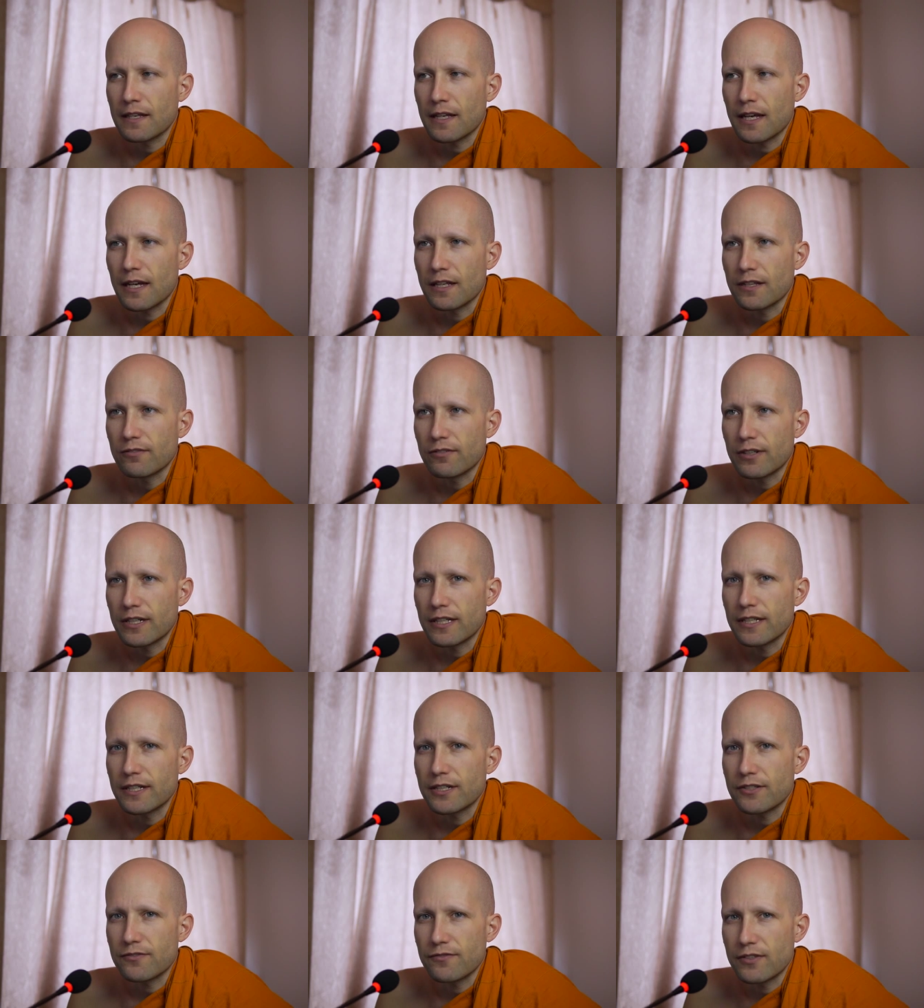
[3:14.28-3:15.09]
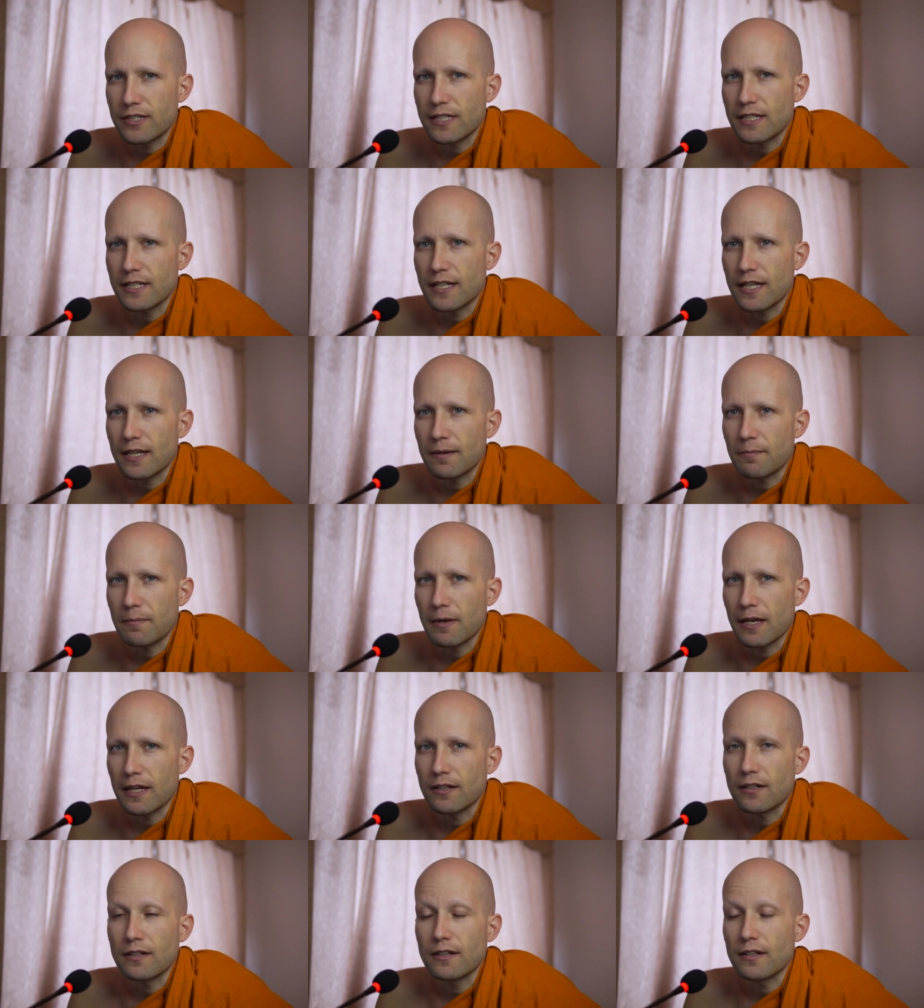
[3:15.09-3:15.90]
at the very least visit them
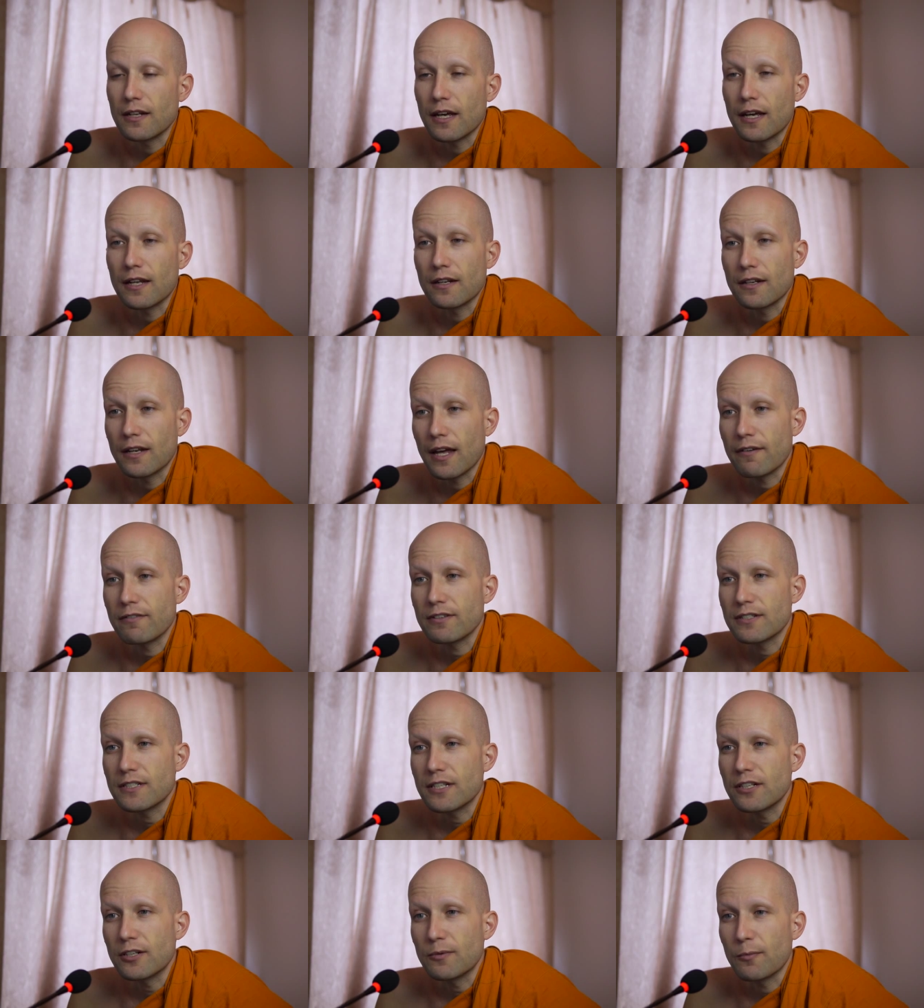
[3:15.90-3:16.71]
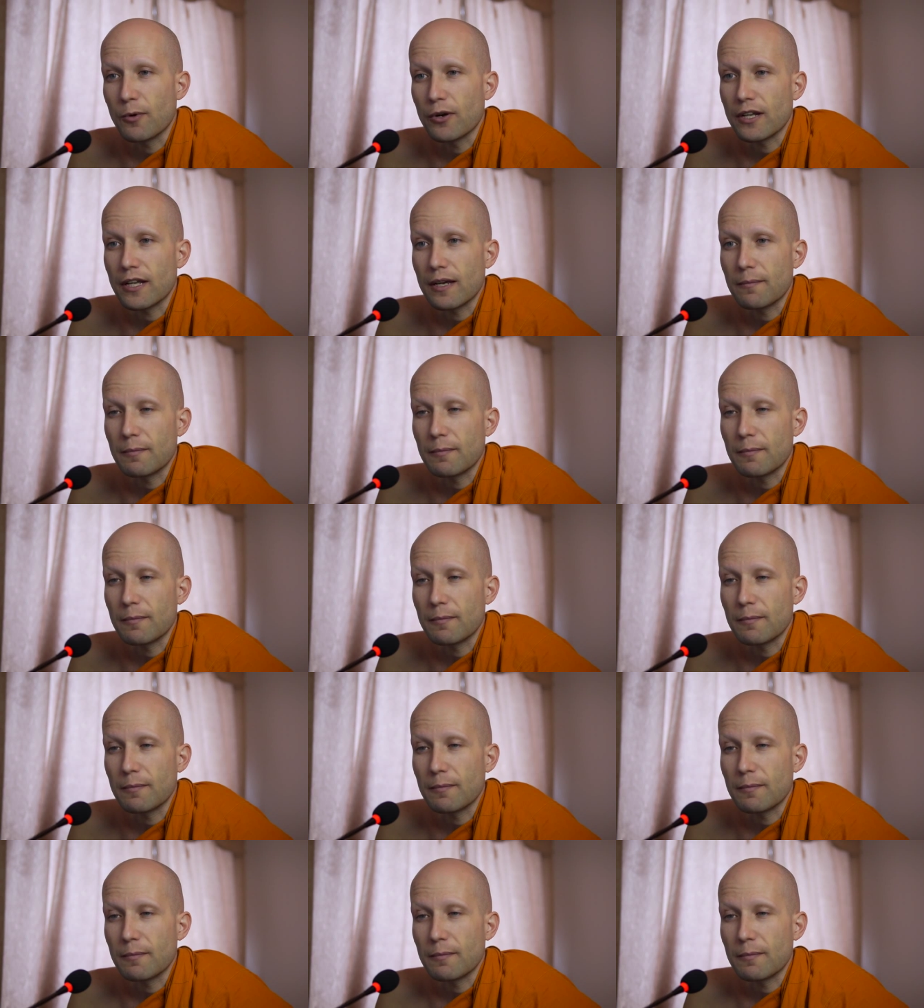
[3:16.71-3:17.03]
and, and have a ceremony.